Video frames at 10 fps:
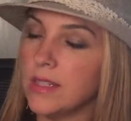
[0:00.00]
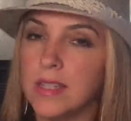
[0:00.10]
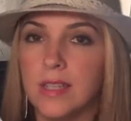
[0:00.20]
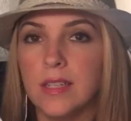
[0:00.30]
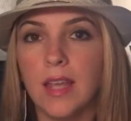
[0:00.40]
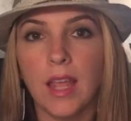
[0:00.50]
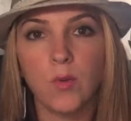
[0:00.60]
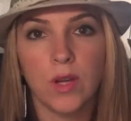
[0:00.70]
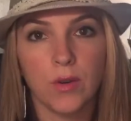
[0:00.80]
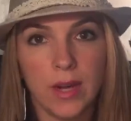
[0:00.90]
to indicate
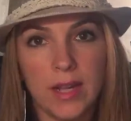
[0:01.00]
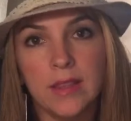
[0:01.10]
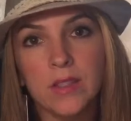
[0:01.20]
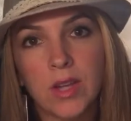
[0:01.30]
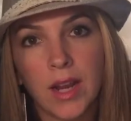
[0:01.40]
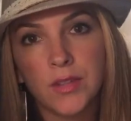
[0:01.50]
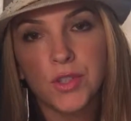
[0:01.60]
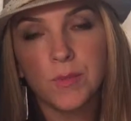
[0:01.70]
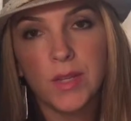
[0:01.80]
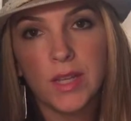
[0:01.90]
what grade the child
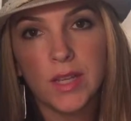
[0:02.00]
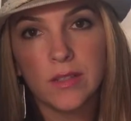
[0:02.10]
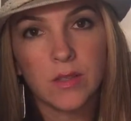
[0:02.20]
should be in,